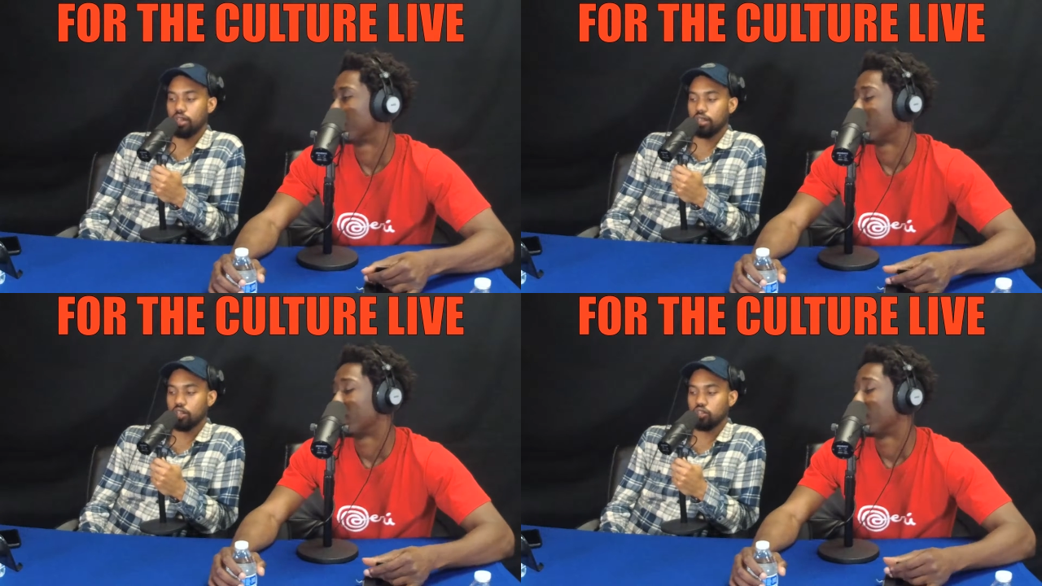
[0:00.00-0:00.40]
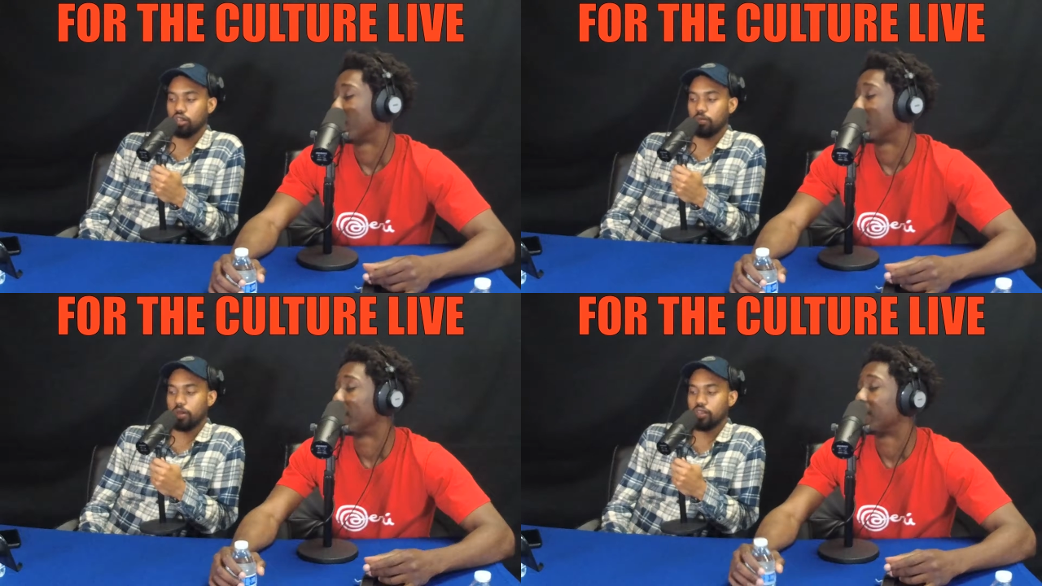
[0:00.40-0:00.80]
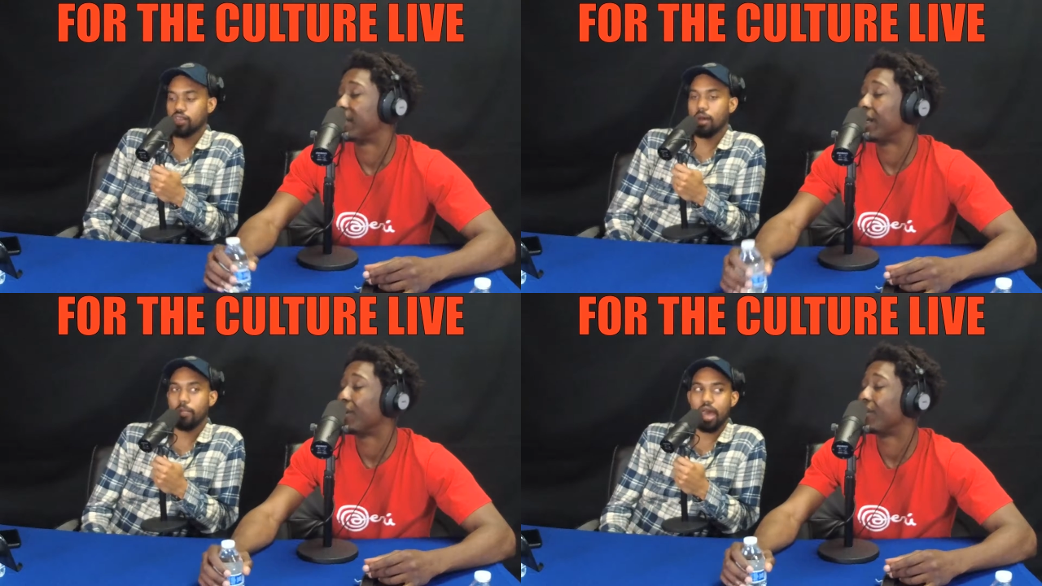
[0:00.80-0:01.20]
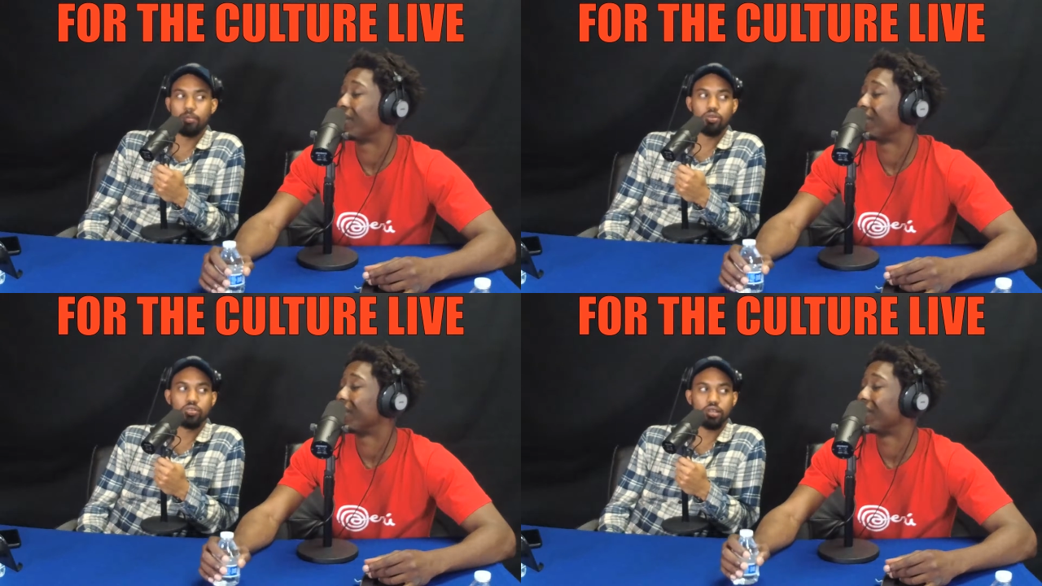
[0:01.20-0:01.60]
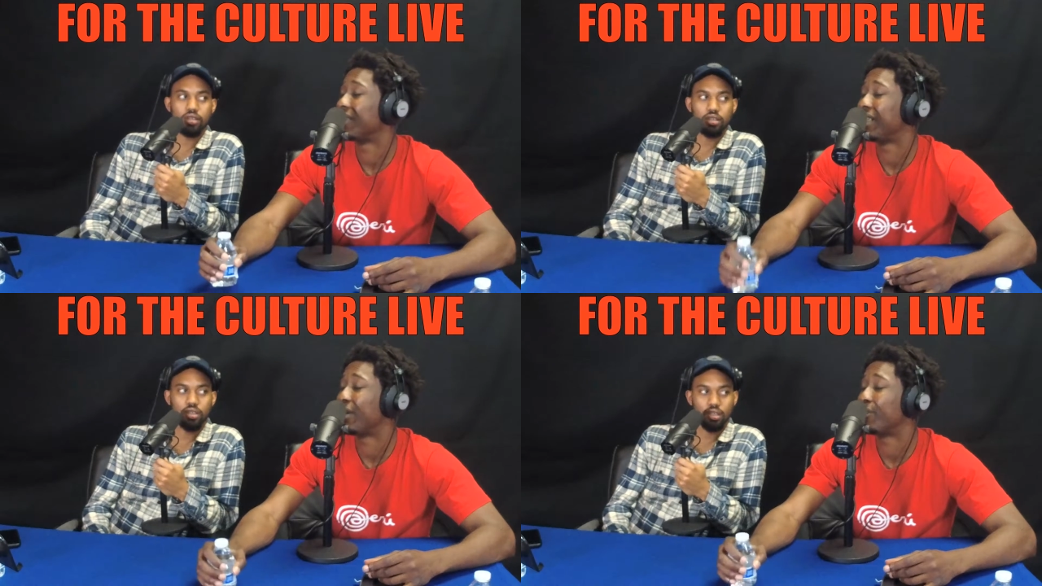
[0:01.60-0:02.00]
Speaker 1: eat that shit up, and it's not get, bad music.
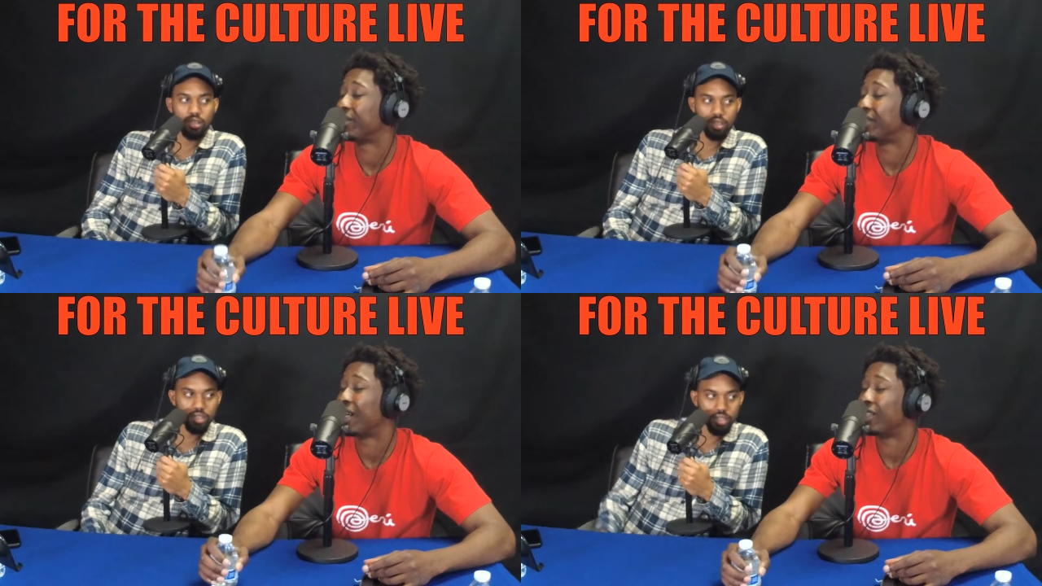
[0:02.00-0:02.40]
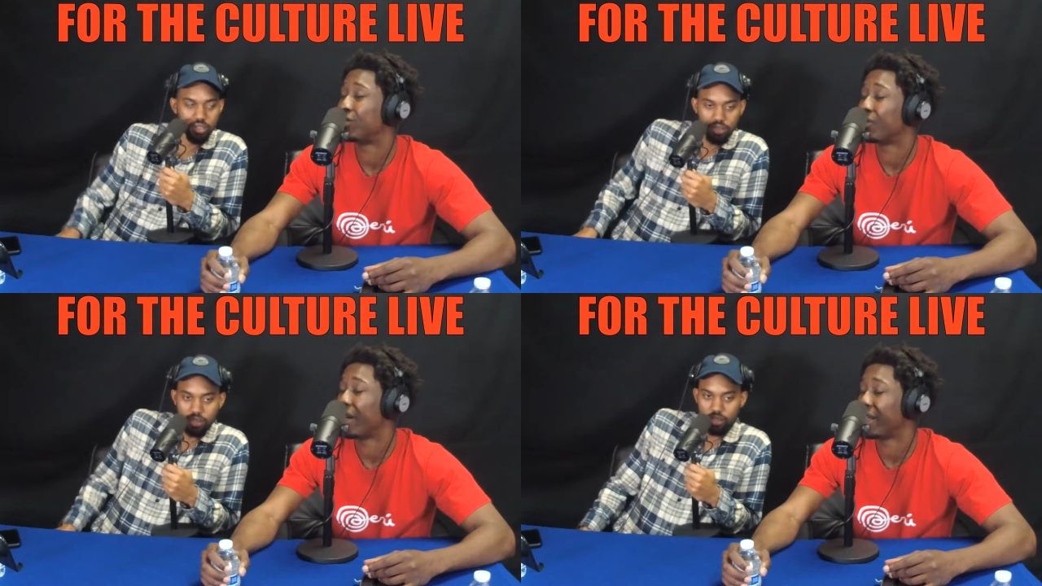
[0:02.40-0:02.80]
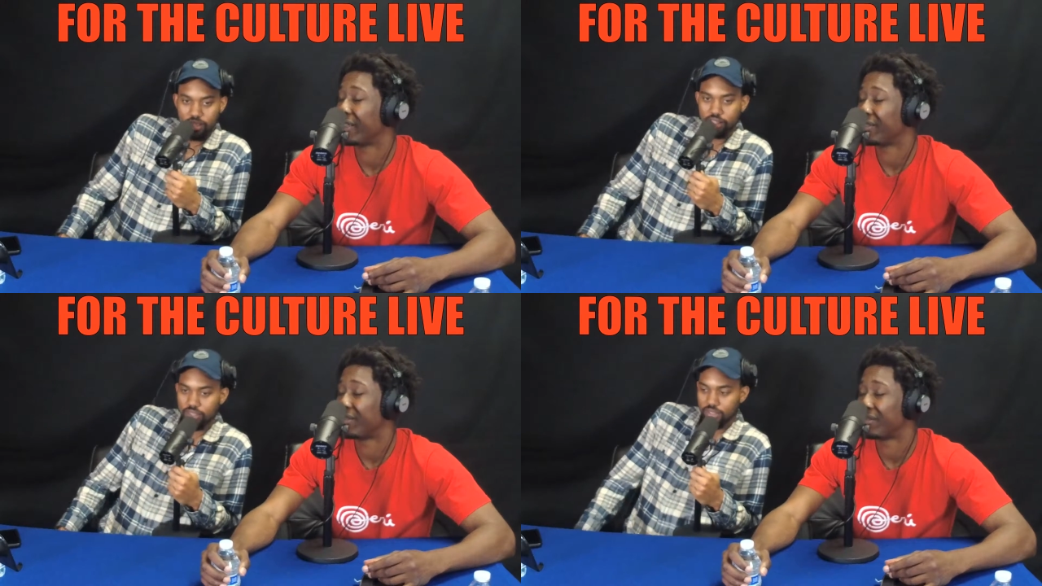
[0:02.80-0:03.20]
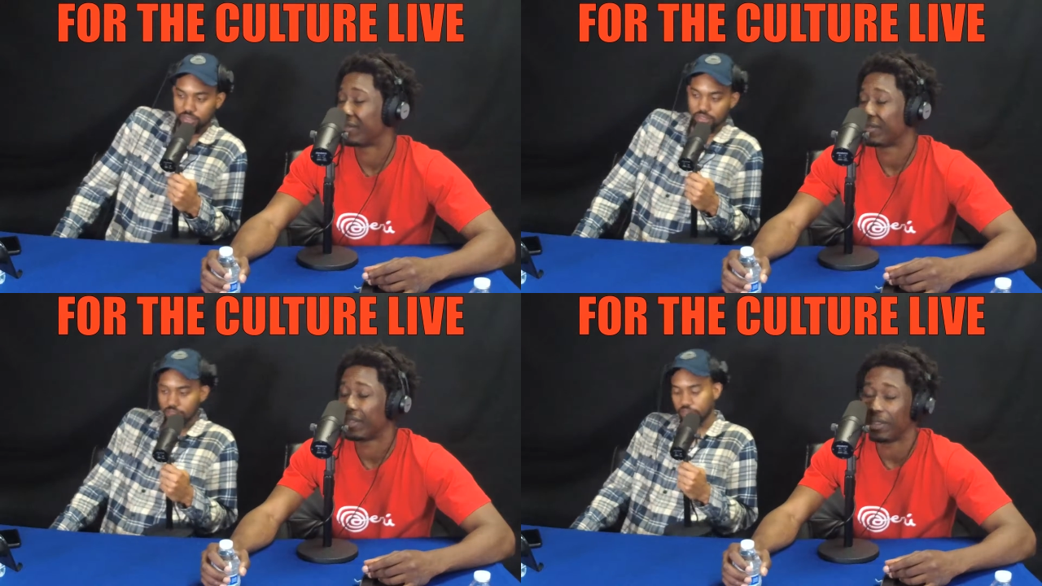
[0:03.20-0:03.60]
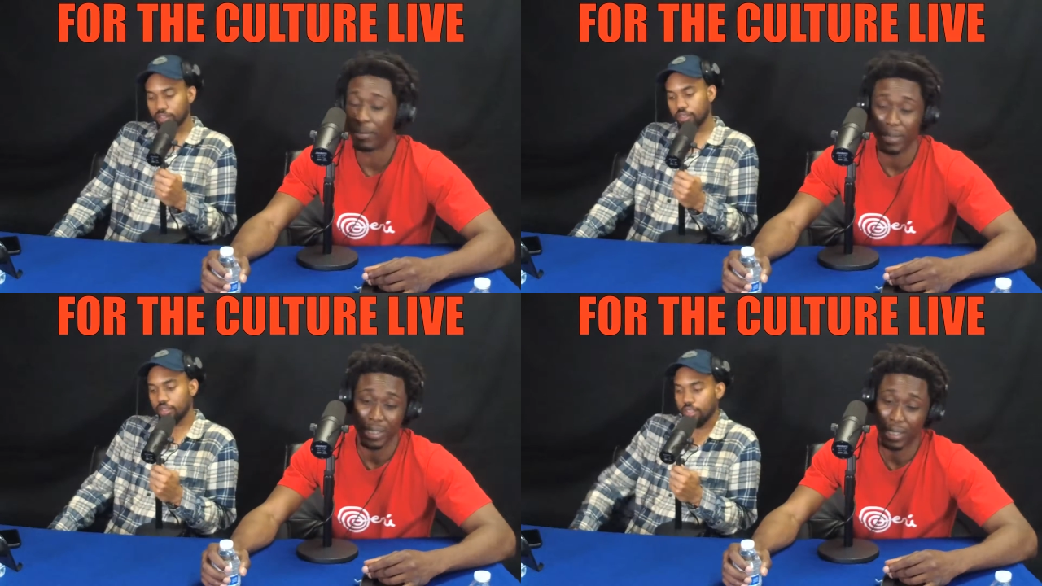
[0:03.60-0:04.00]
Speaker 2: Get Rich Die Trying. Oh
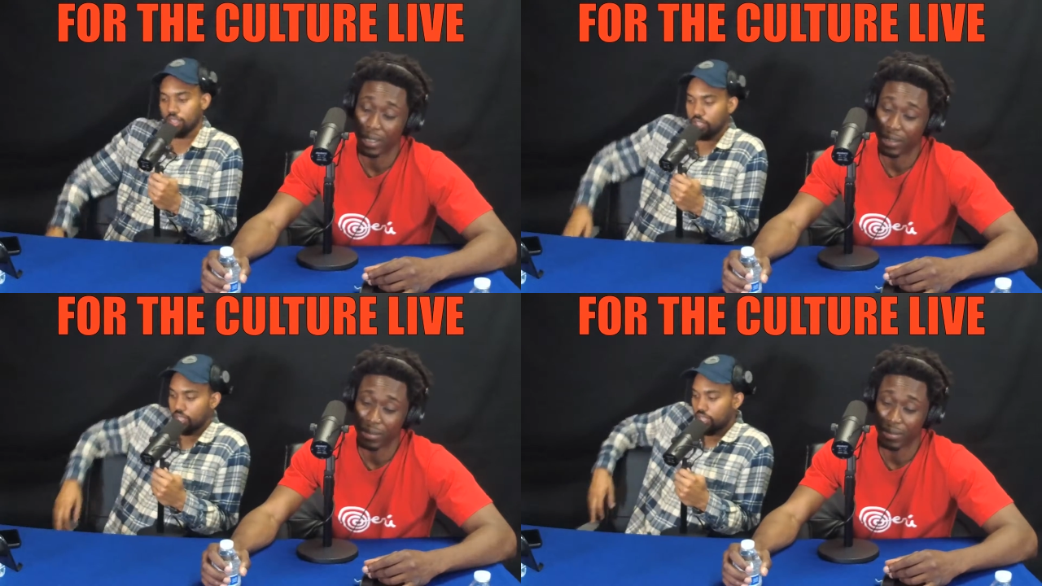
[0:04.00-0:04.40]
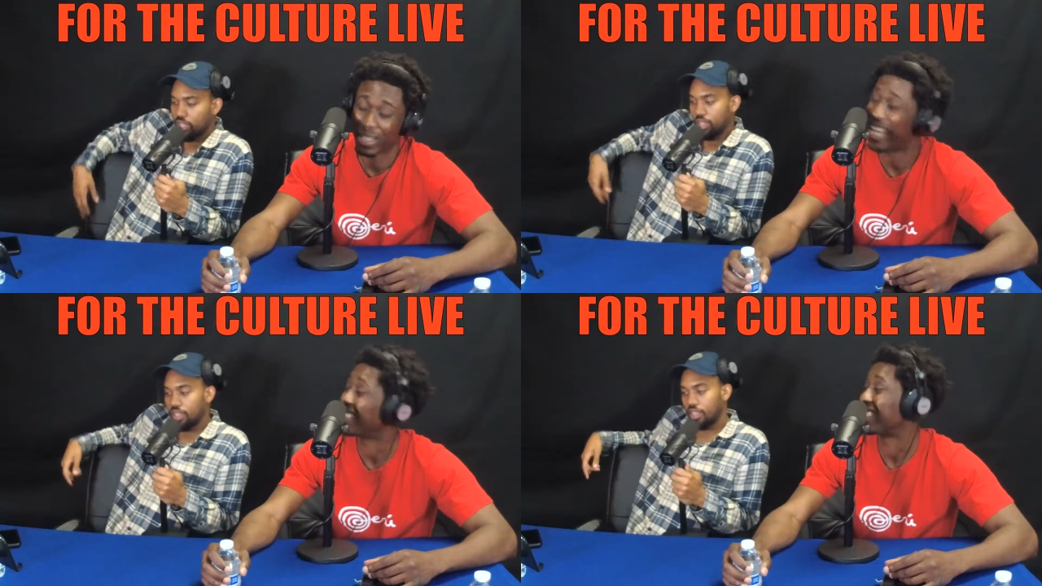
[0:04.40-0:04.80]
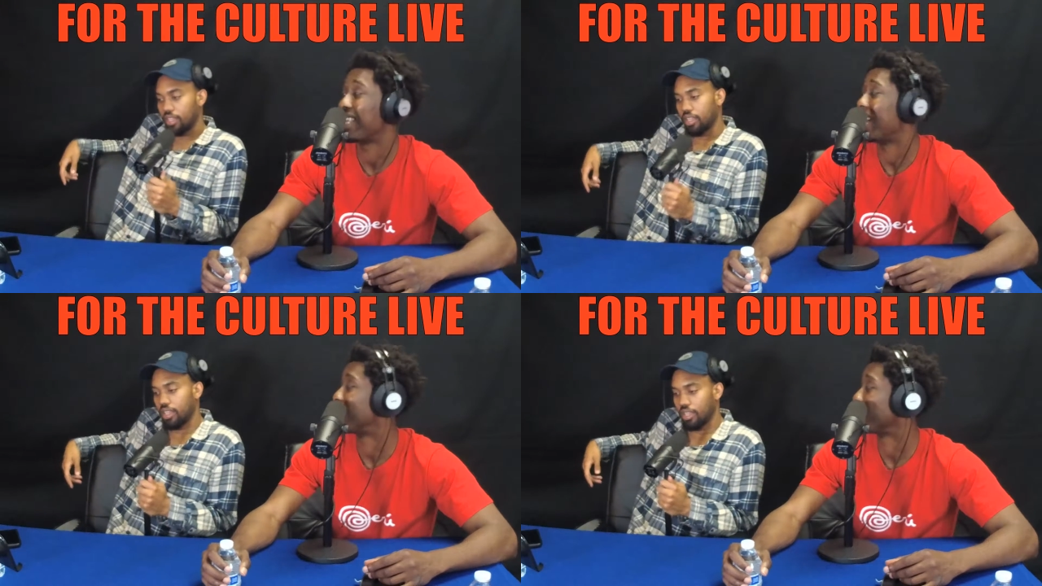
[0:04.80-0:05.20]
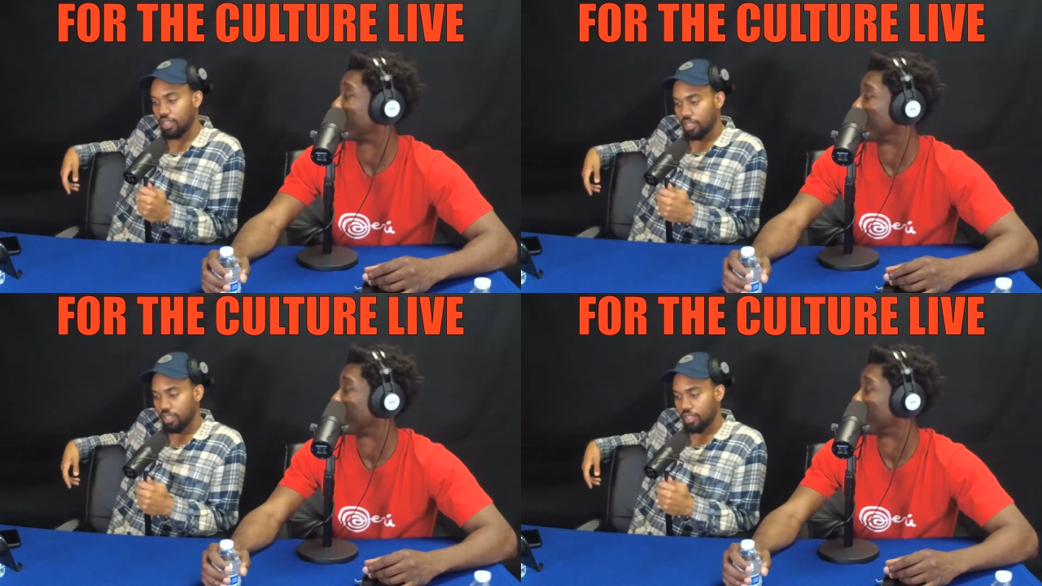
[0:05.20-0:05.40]
my god, that is a classic.